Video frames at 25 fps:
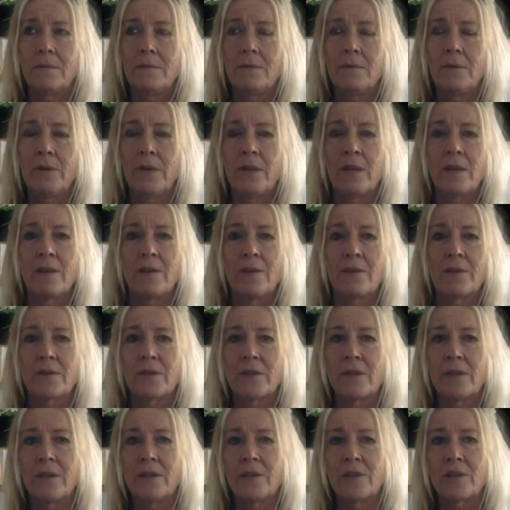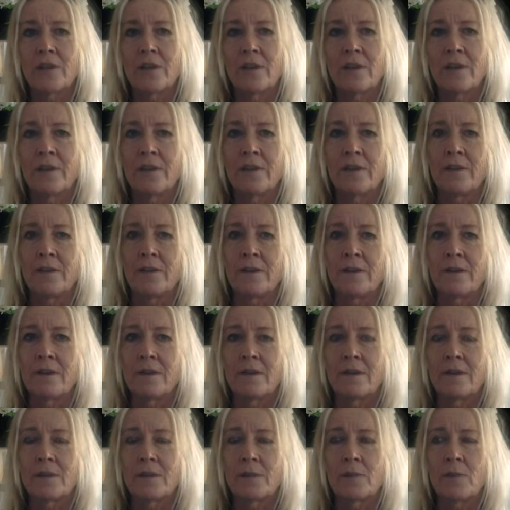looking after each other
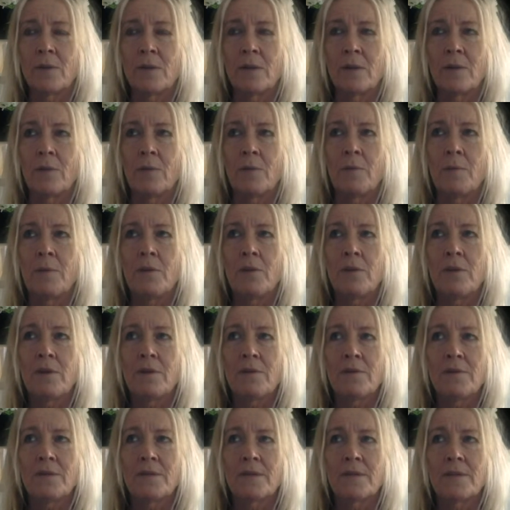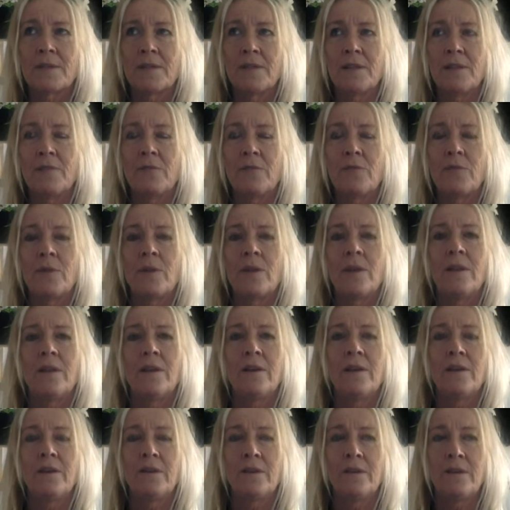as well. When we look after self, we
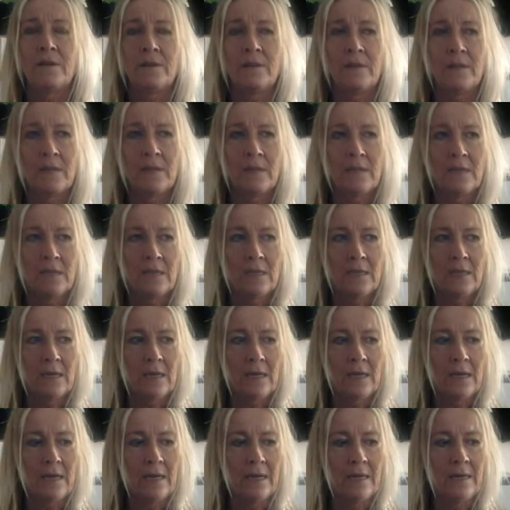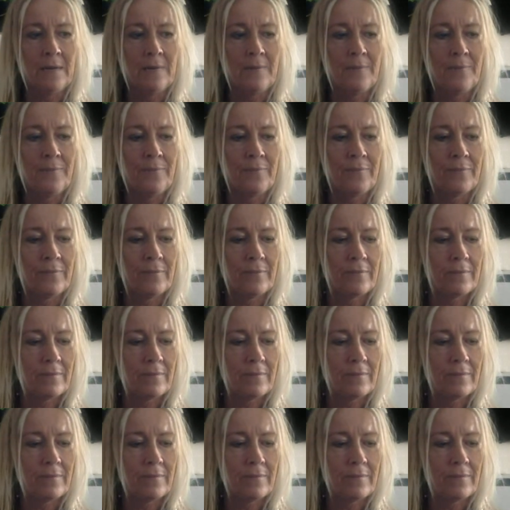learn um,